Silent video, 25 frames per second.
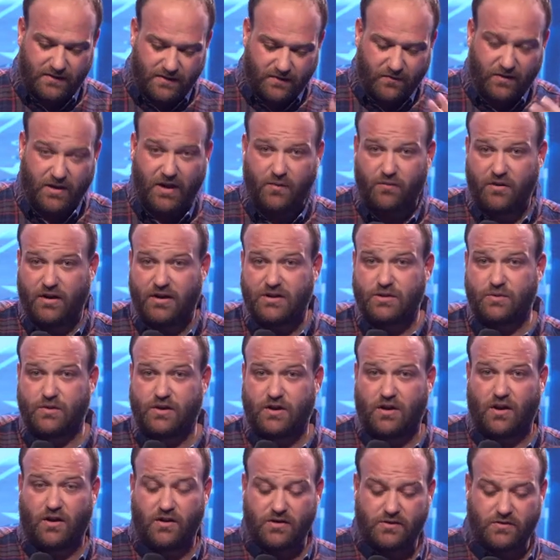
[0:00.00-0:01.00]
we're going to bring it to a
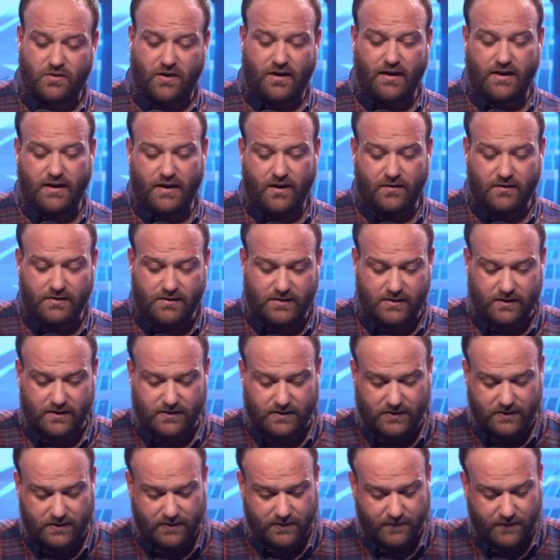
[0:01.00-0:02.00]
close right now, is
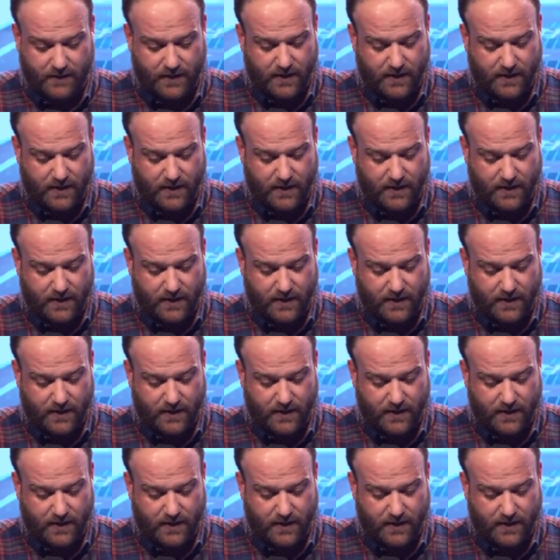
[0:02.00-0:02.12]
this.